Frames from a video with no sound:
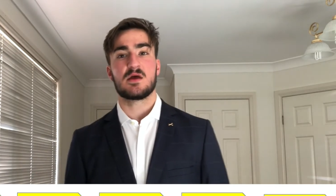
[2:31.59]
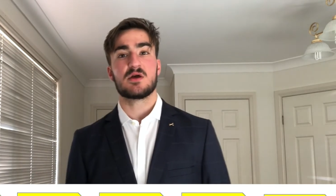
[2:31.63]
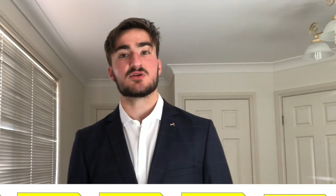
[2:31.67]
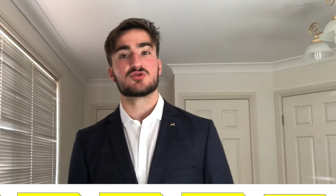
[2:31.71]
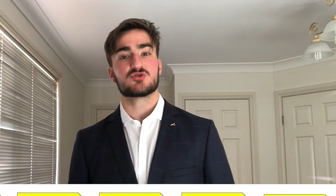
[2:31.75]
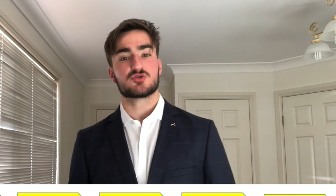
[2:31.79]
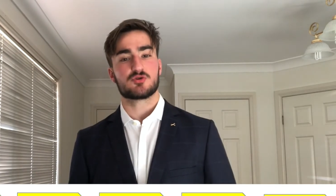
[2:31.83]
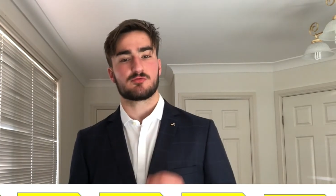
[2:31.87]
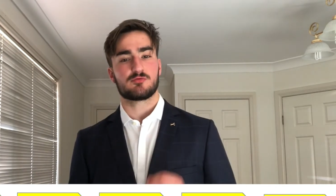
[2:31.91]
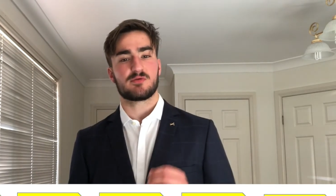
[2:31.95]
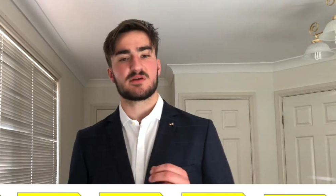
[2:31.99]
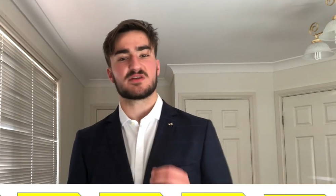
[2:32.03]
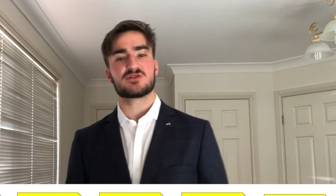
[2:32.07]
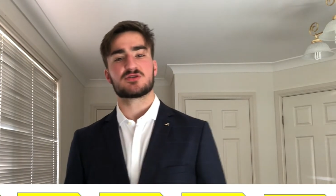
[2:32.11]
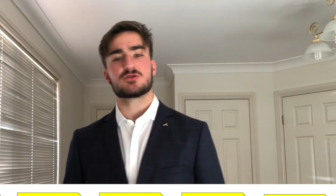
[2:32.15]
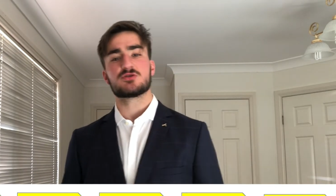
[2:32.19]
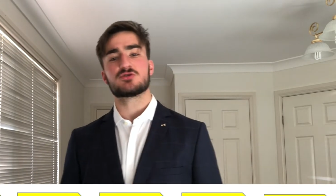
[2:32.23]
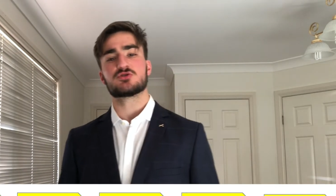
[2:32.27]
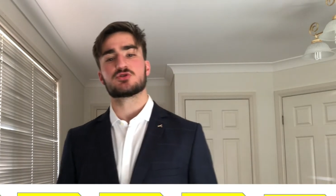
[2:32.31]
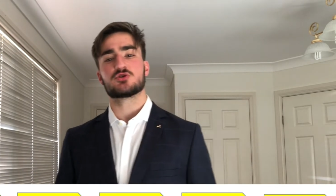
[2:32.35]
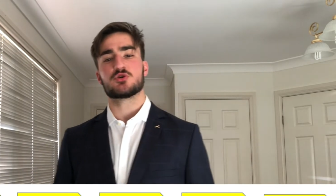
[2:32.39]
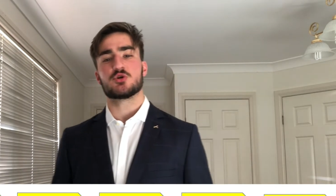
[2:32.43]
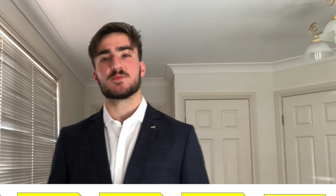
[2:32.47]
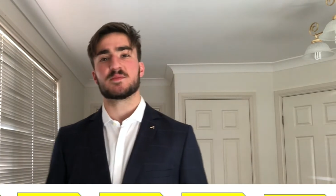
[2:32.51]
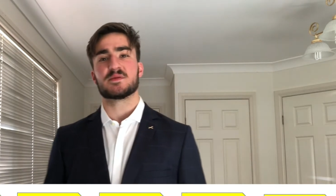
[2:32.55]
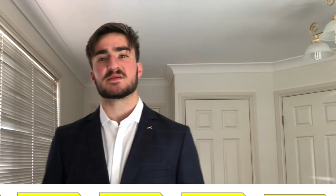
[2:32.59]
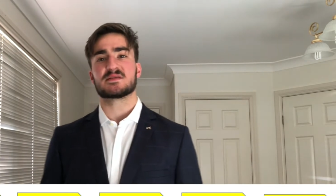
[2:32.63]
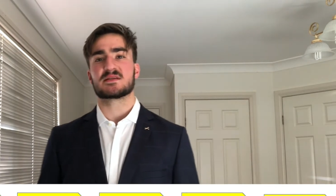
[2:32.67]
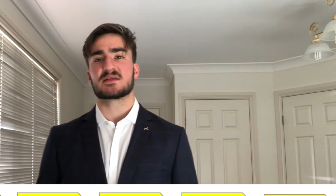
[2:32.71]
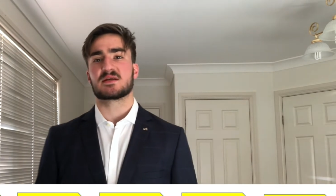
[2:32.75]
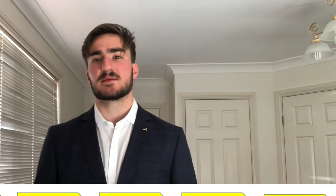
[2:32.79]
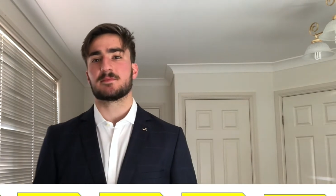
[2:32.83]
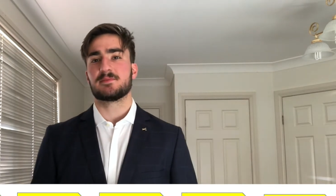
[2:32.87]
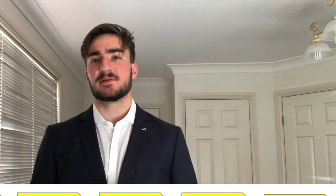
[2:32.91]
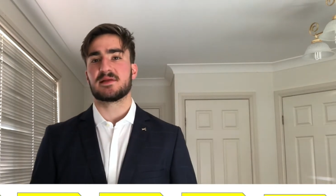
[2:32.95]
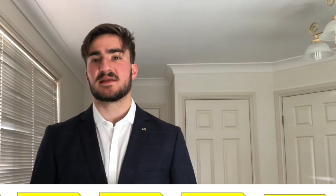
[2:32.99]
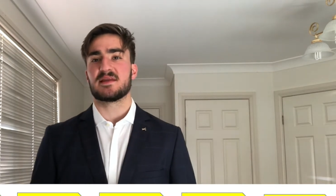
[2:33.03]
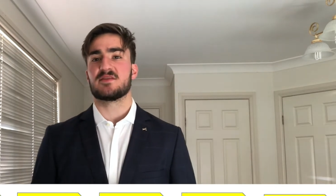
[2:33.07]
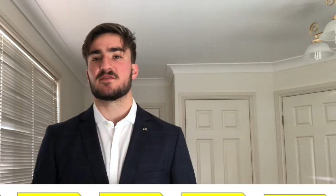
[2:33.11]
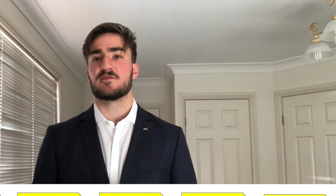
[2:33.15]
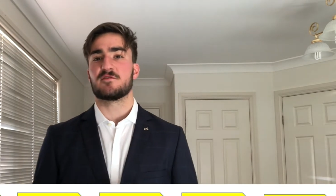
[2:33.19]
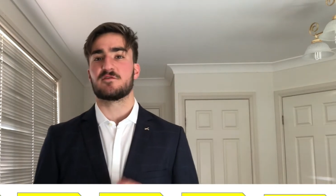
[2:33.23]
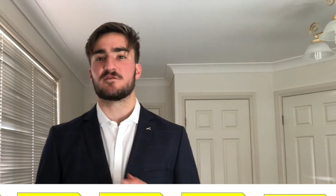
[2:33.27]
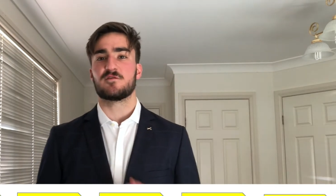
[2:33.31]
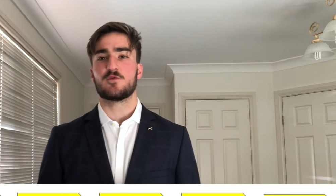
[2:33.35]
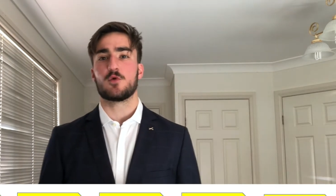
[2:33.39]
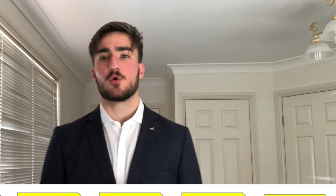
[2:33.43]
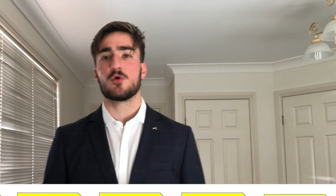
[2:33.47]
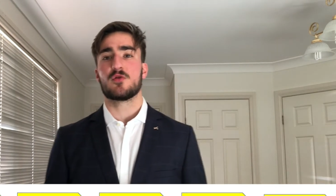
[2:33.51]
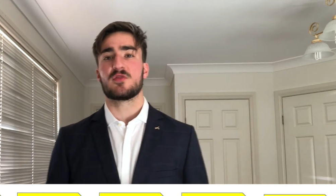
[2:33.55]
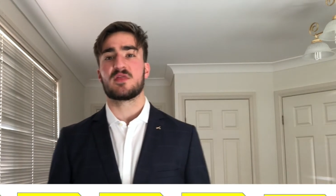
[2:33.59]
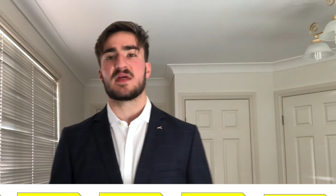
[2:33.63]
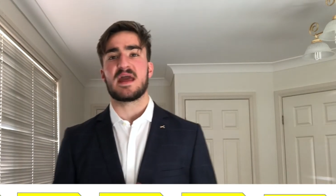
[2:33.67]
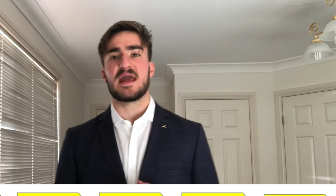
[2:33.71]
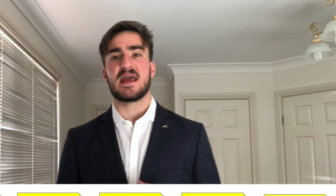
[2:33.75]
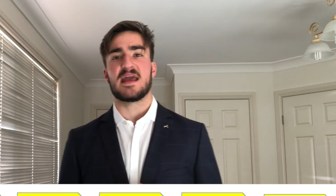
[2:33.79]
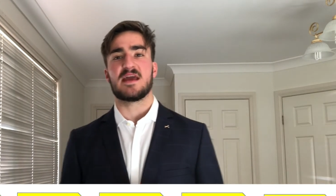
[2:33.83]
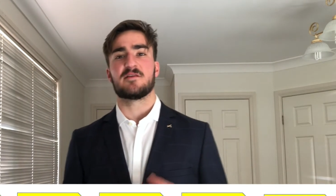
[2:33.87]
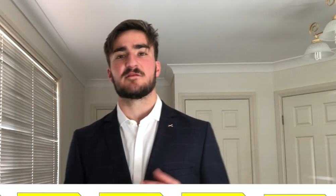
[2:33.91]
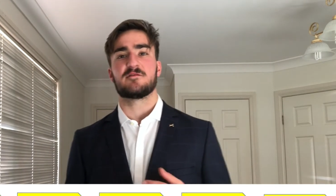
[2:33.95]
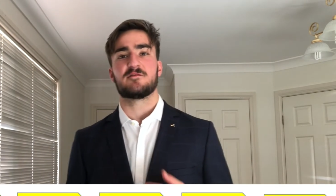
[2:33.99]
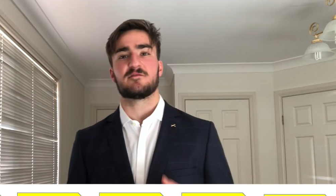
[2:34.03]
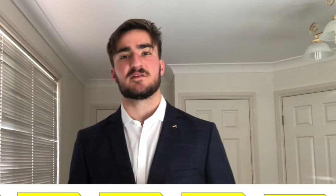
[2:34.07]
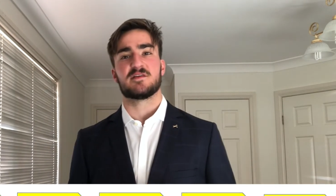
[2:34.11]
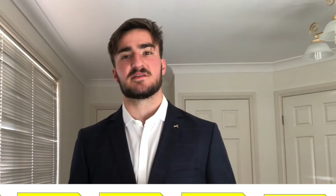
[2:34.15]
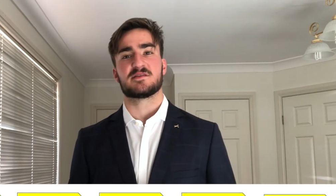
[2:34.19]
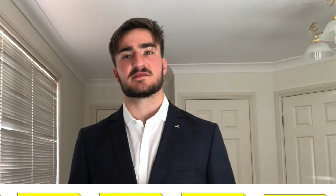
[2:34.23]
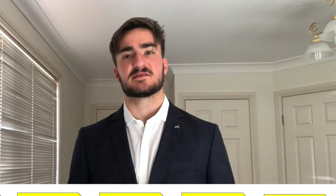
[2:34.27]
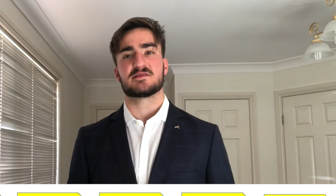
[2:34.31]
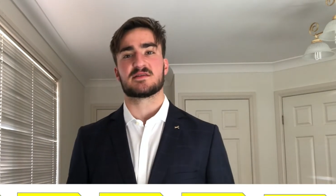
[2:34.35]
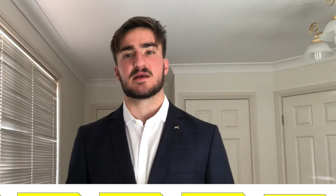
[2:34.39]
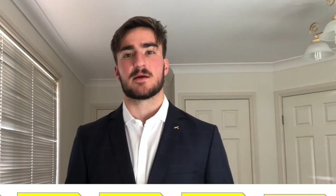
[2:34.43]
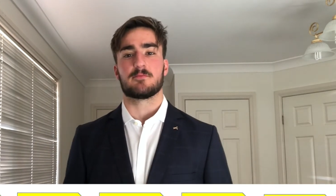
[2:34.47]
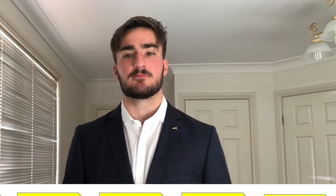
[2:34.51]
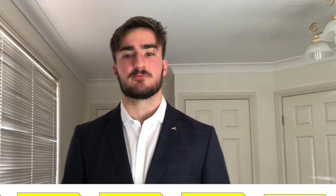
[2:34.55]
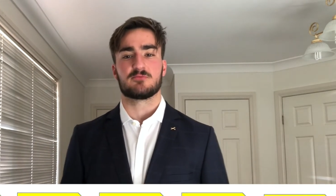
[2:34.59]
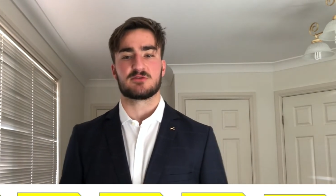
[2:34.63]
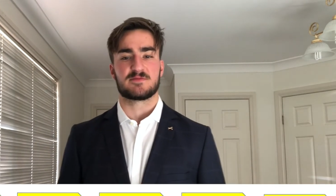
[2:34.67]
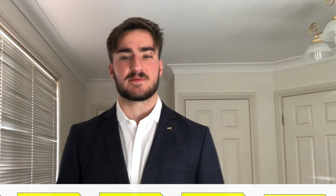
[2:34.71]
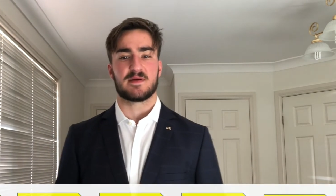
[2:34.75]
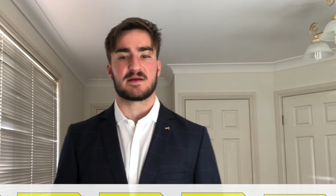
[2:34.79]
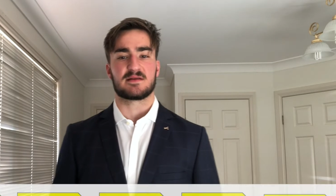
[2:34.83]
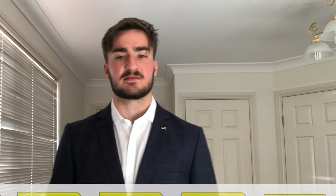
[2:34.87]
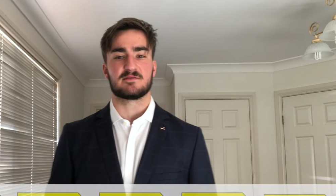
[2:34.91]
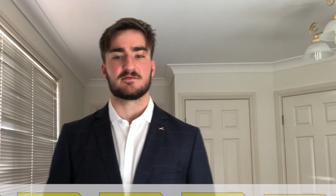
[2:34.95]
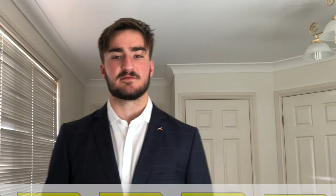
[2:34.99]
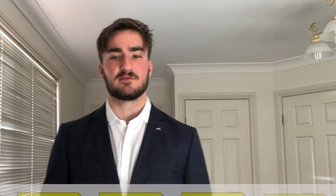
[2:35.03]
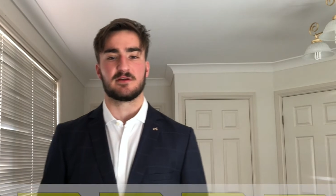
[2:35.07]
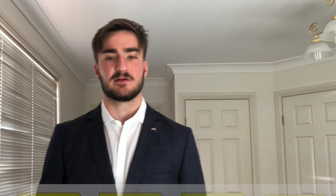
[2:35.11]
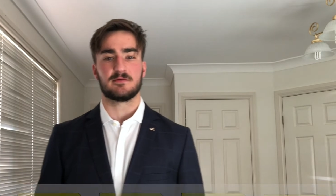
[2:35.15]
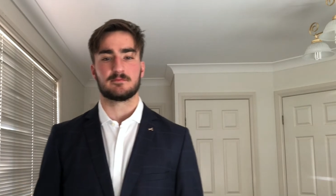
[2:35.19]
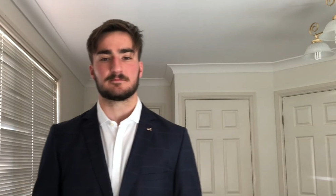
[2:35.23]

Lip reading: to reach consumers, completing the 4th and 5th step respectively.